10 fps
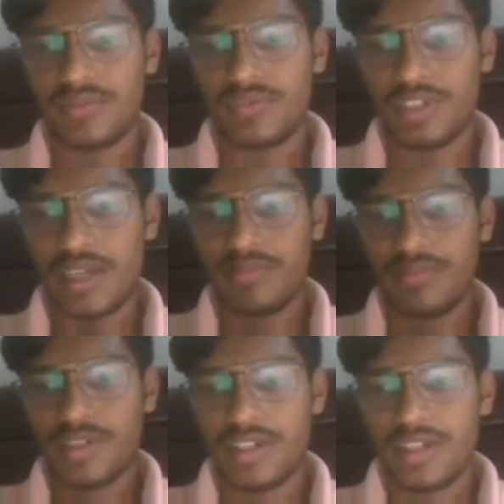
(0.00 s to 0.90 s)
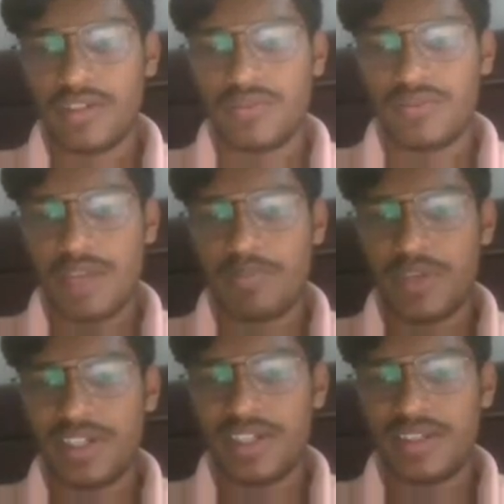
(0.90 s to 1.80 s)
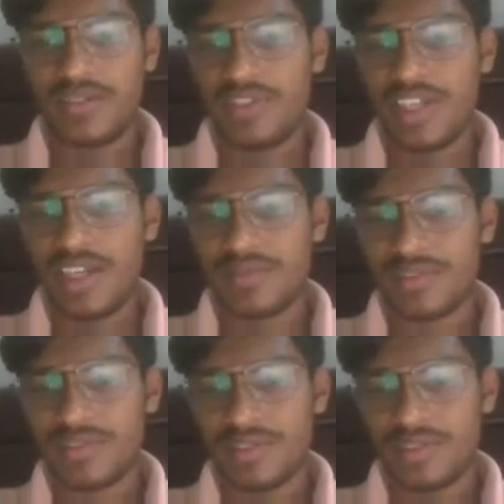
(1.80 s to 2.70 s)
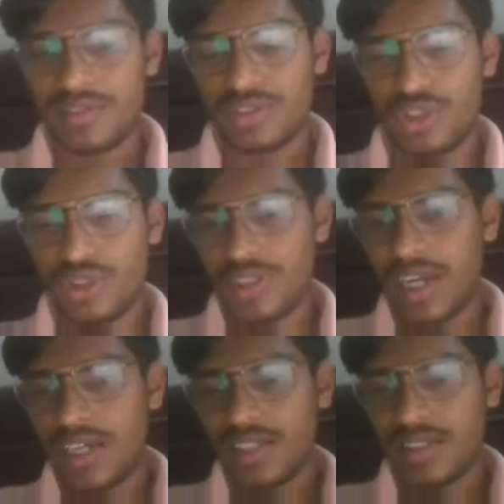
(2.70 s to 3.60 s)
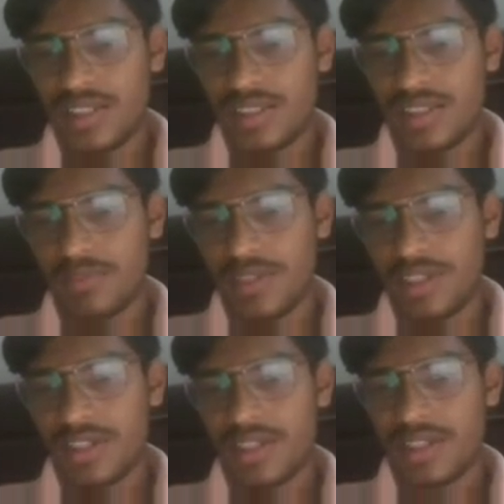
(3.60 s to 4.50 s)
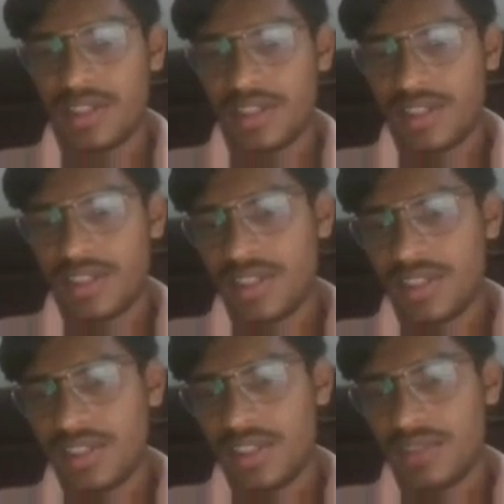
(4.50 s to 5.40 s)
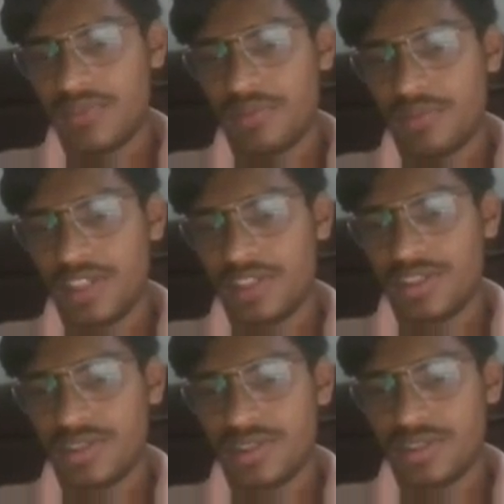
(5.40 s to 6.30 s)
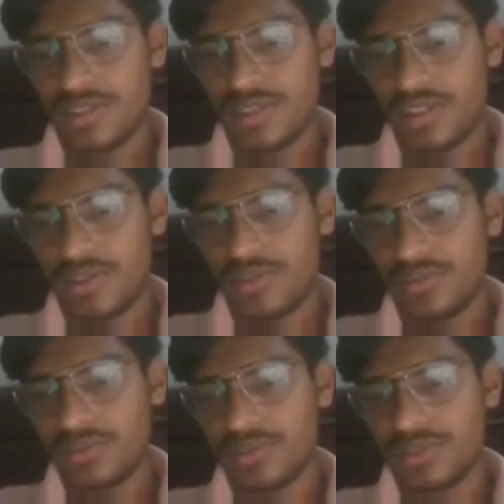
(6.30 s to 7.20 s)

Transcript: with m, we are sure that this number is from range 0 to